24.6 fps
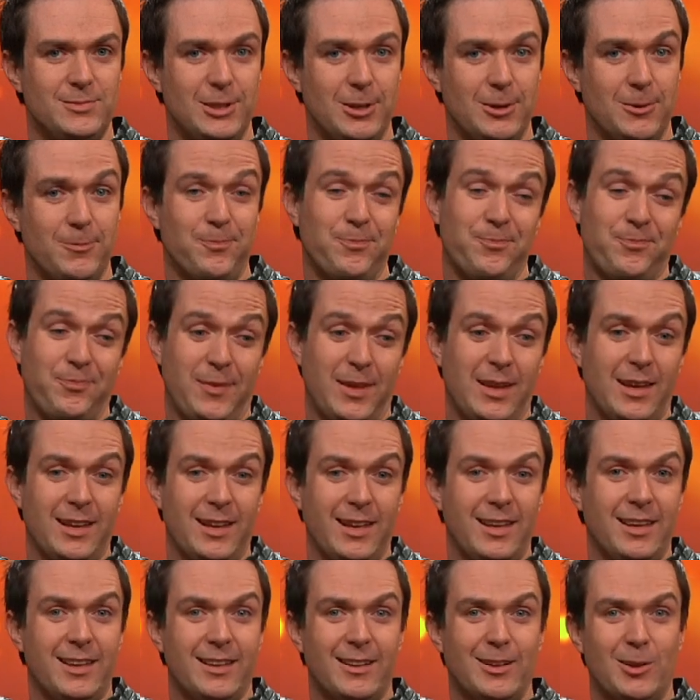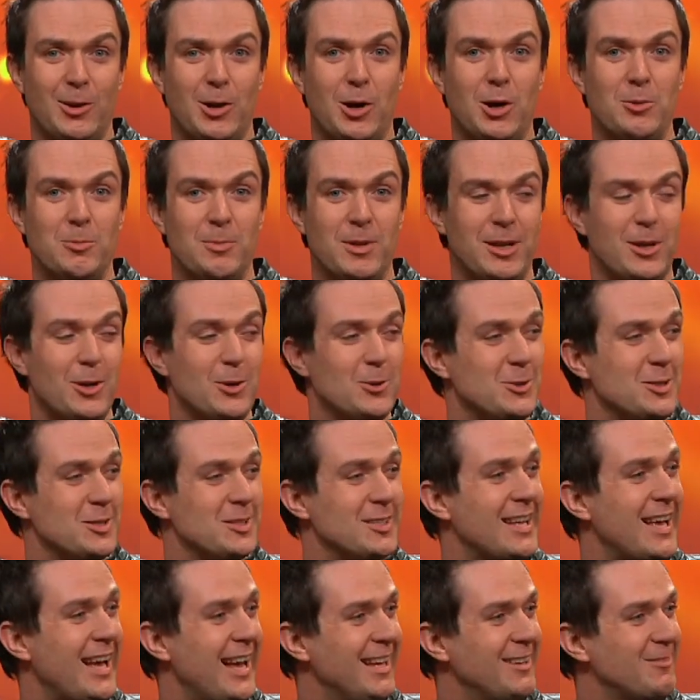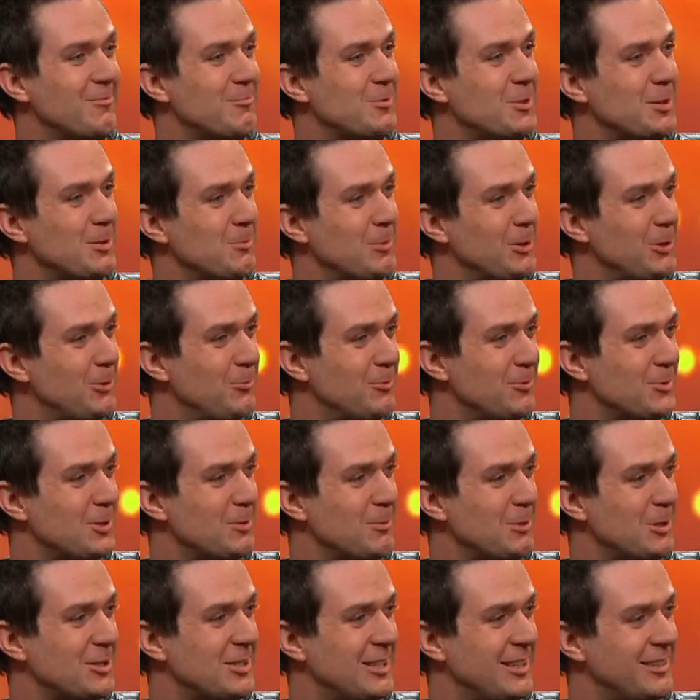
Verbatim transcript: you know, I hope that answers that. Someone, someone. It